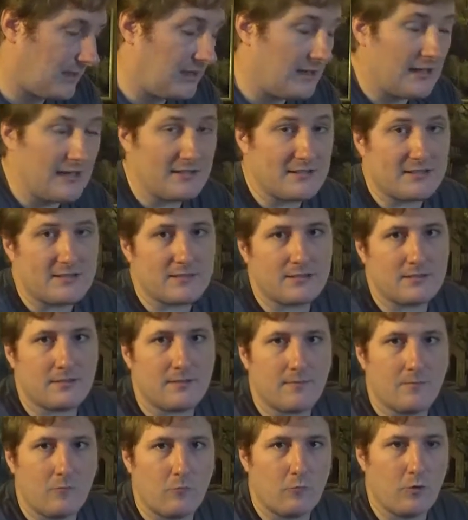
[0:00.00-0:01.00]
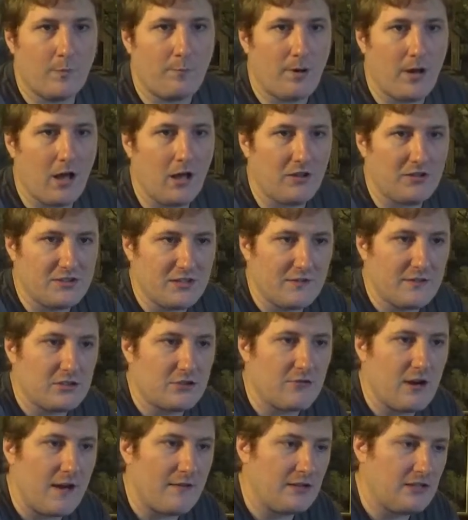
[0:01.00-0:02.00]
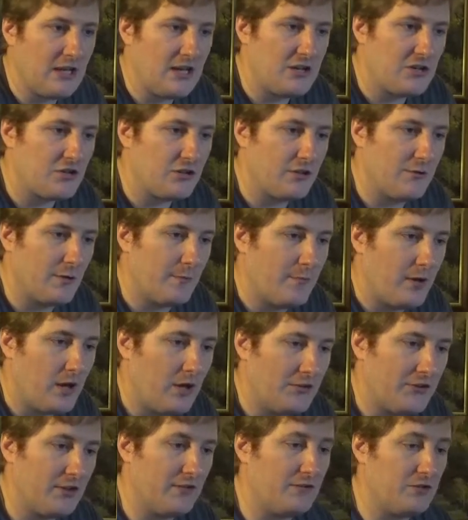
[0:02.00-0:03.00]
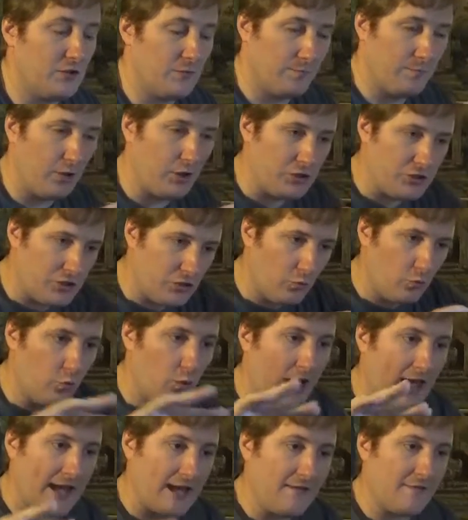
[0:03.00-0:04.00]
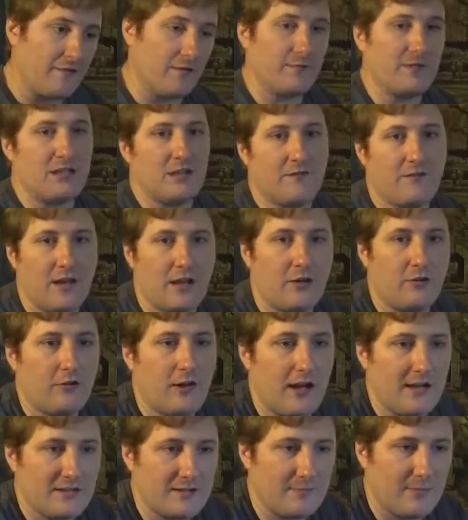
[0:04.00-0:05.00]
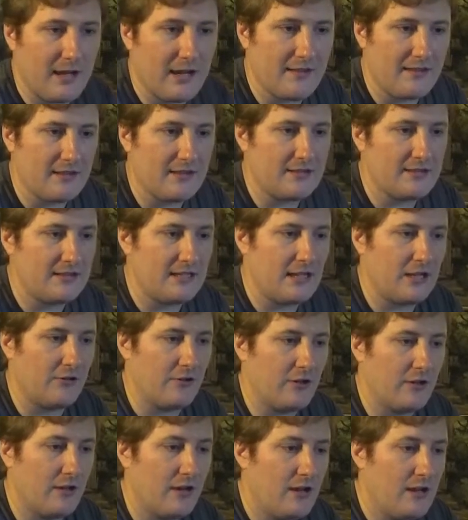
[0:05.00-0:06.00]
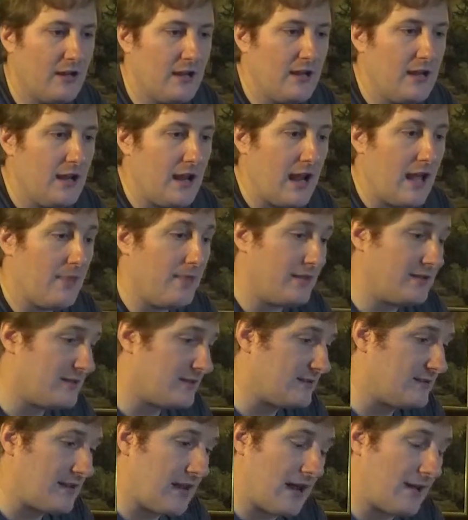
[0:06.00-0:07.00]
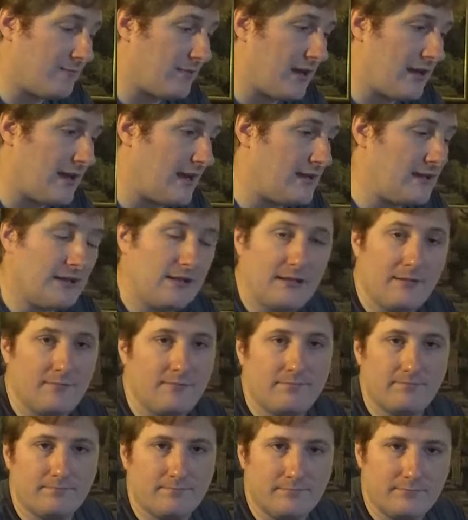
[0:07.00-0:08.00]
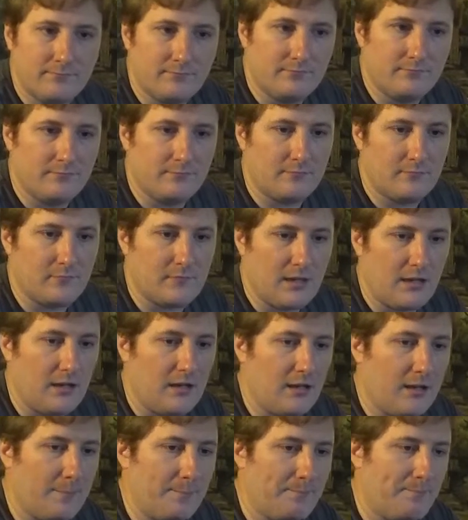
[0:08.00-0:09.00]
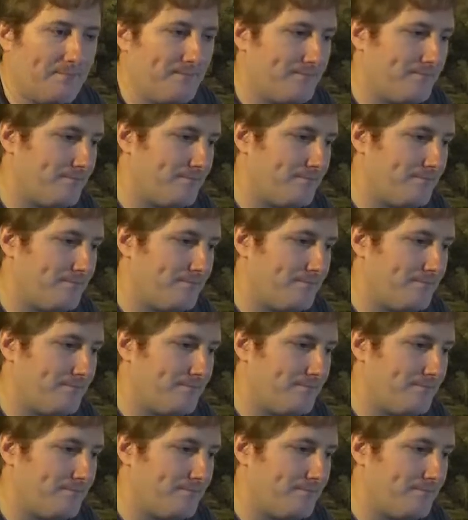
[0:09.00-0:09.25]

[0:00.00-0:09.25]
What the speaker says: it's repulsive, it's gravitationally repulsive. You're pushed away from the event horizon by the interior. And this is not by any kind